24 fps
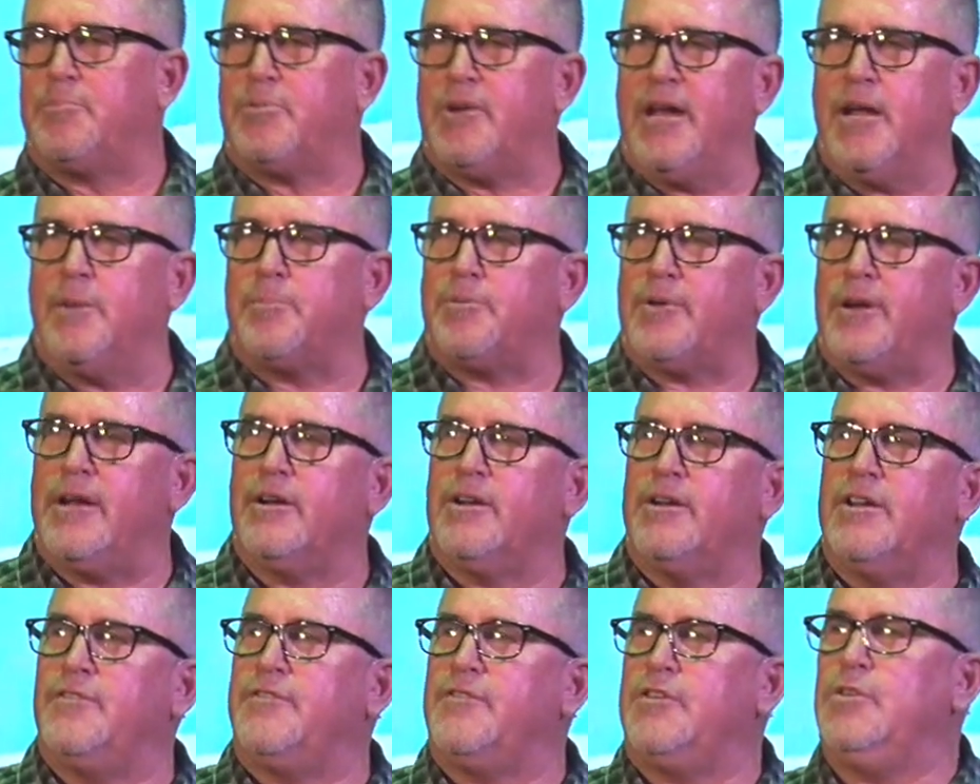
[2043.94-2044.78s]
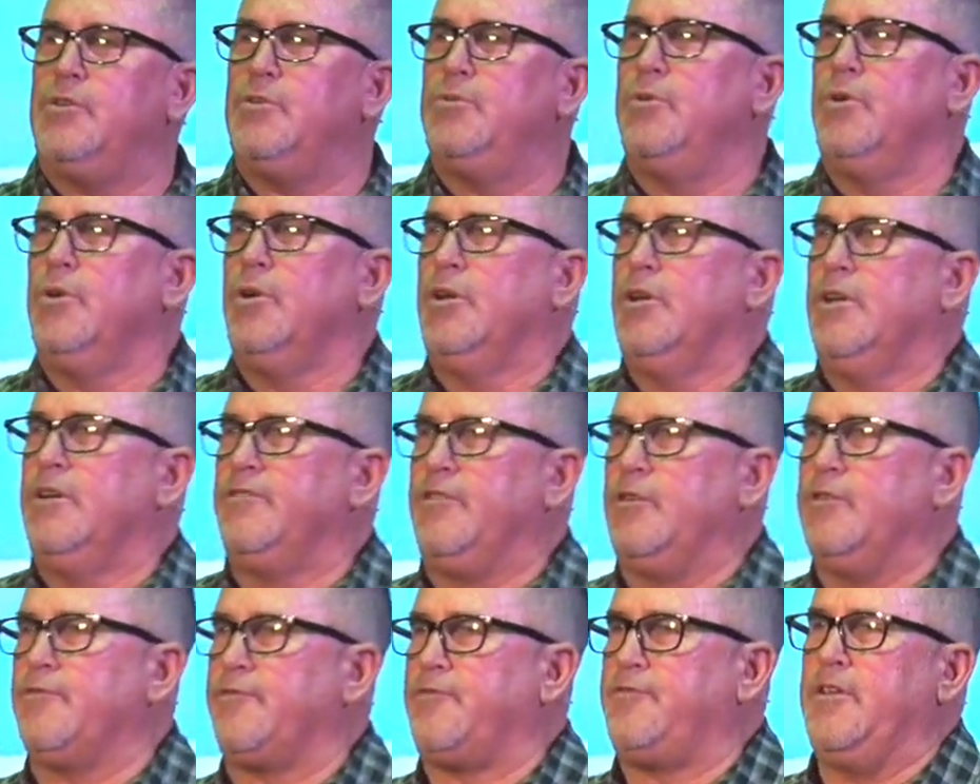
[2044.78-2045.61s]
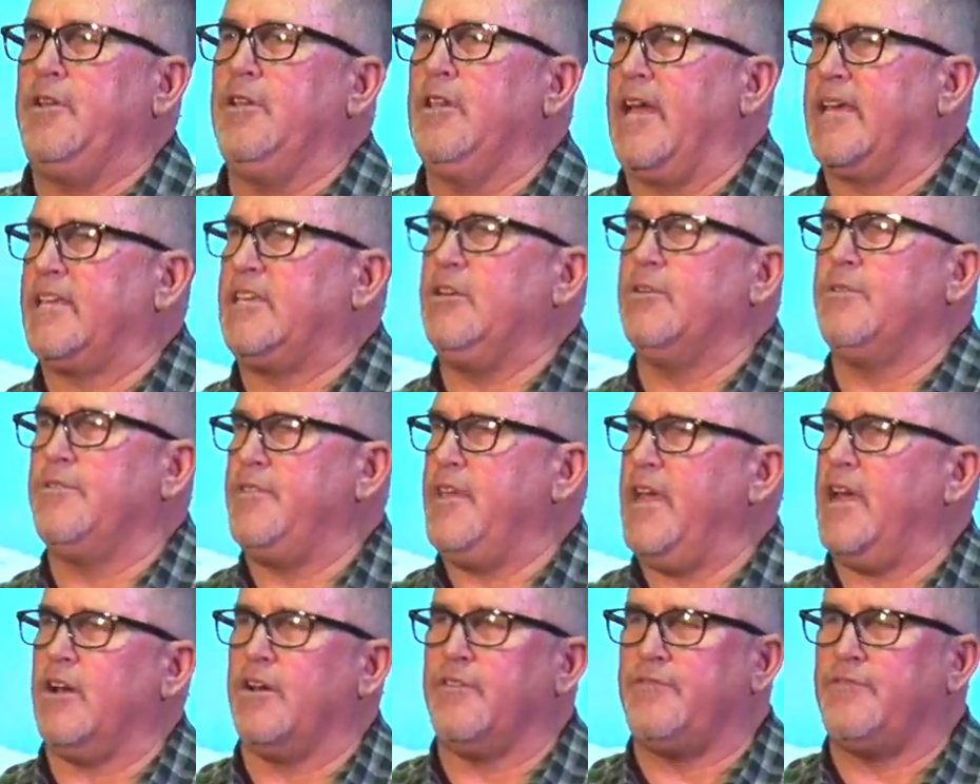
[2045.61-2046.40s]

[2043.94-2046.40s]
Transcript: pray a prayer. And if you do you feel like you're there?